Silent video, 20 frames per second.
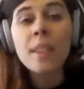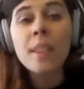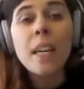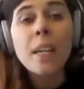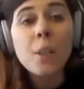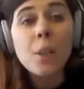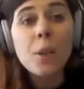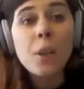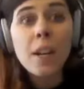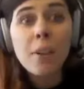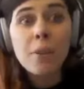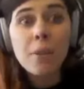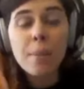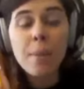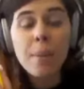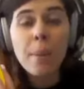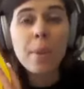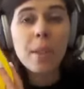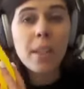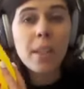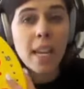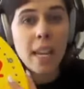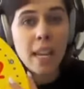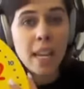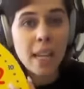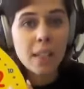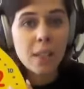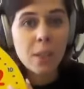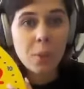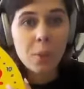That's okay. Remember, the
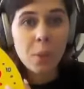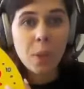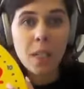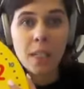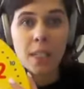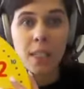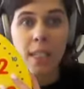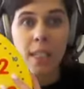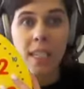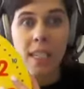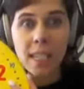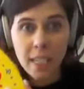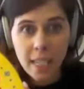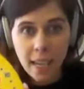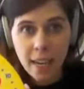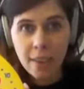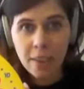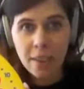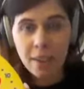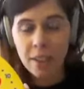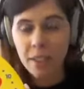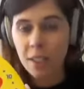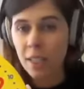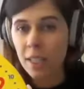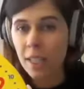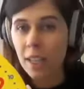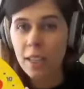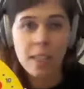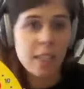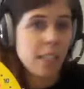hands work together to
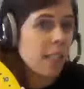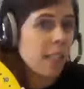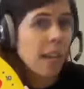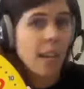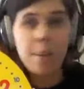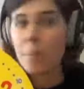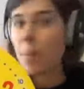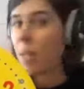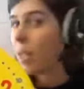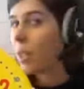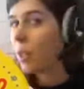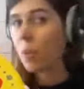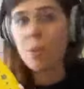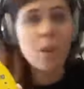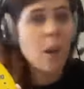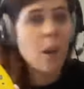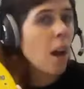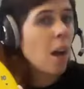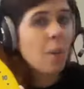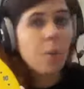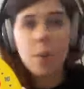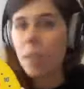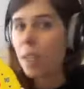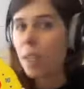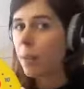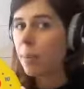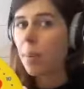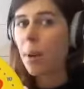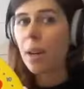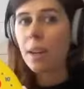tell the time. They do not work
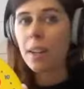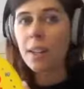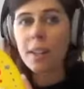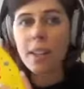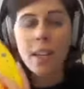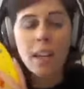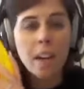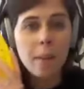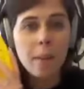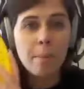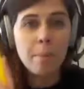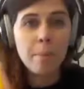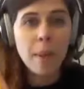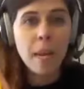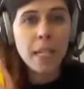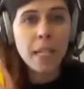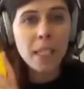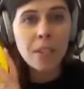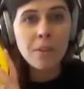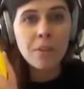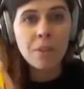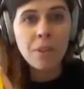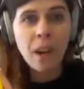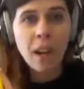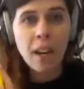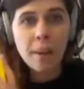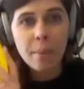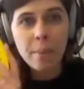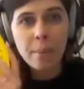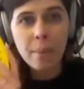apart. They are best
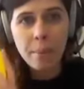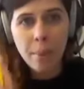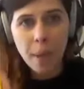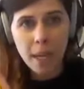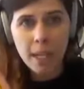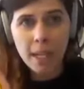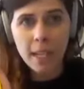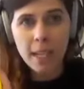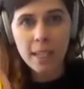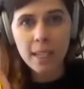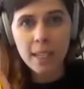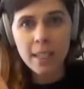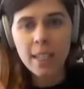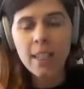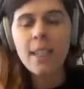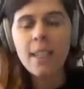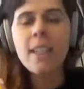friend buddies.